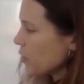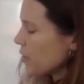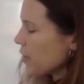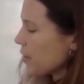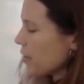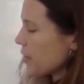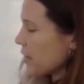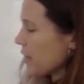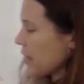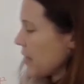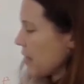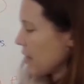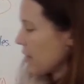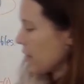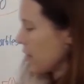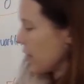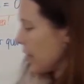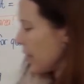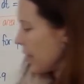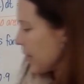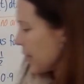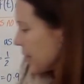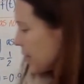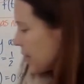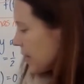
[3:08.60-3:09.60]
that the area
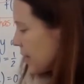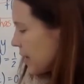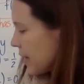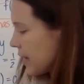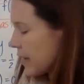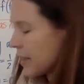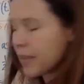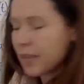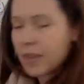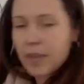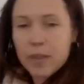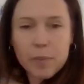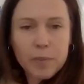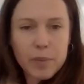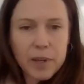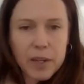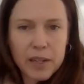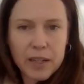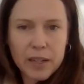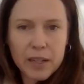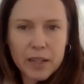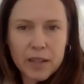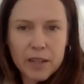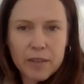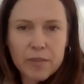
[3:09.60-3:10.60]
underneath the
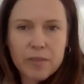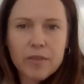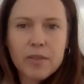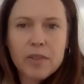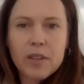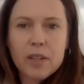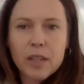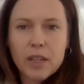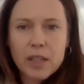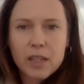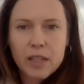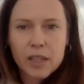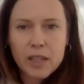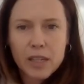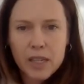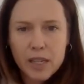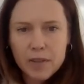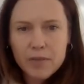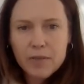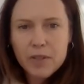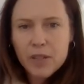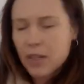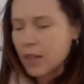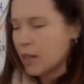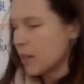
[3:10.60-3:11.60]
PDF
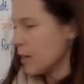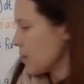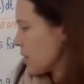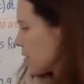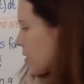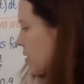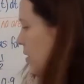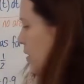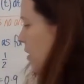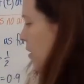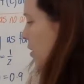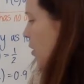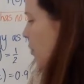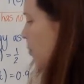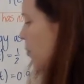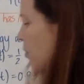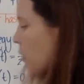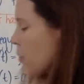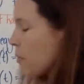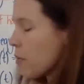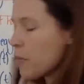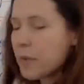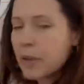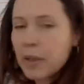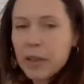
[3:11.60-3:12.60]
gives us the
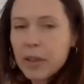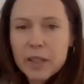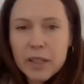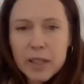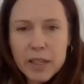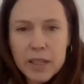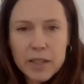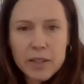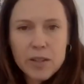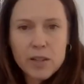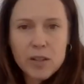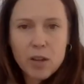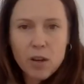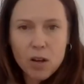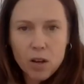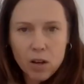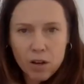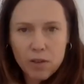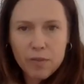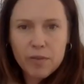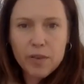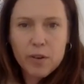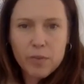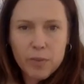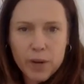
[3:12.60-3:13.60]
probabilities of
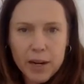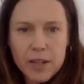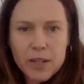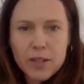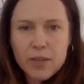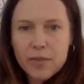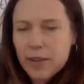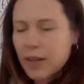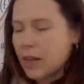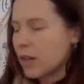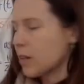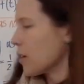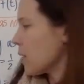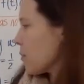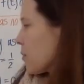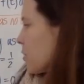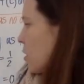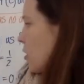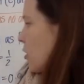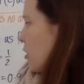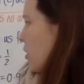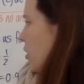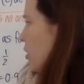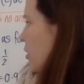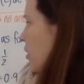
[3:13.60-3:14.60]
a range of outcomes
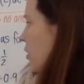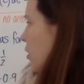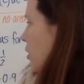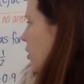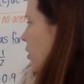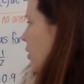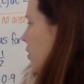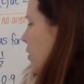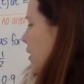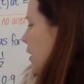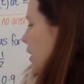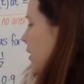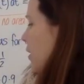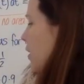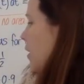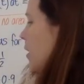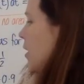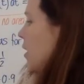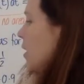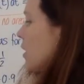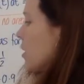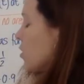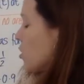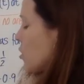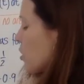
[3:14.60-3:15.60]
occurring.
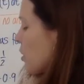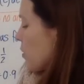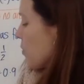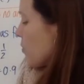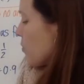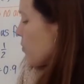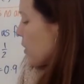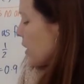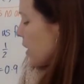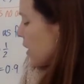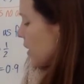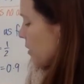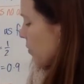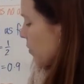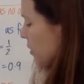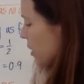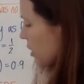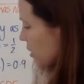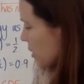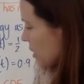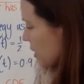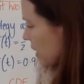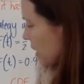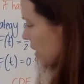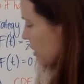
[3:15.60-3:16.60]
So really we
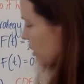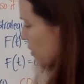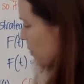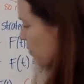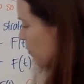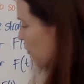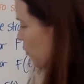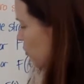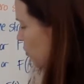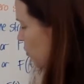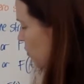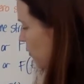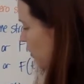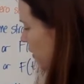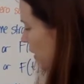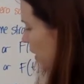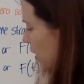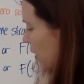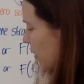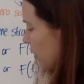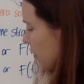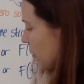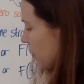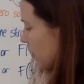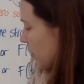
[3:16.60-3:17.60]
just need to move our
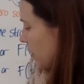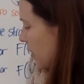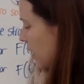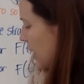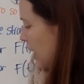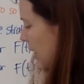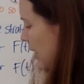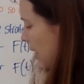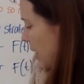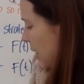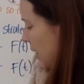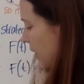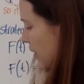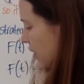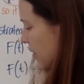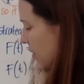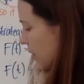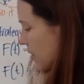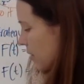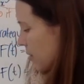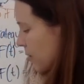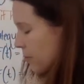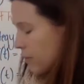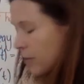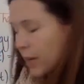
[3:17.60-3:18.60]
x
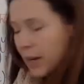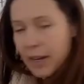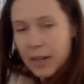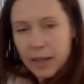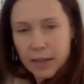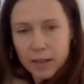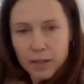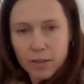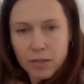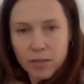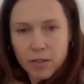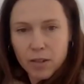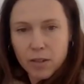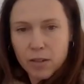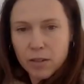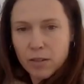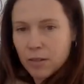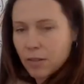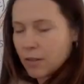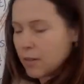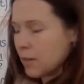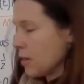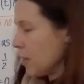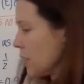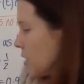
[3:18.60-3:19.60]
around
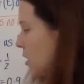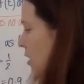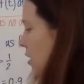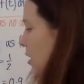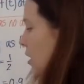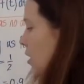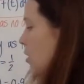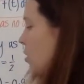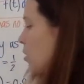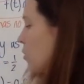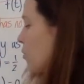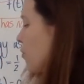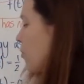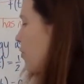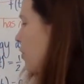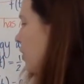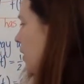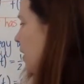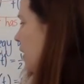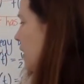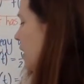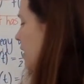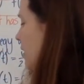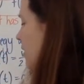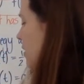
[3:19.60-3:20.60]
to
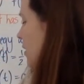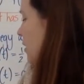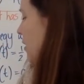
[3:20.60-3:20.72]
find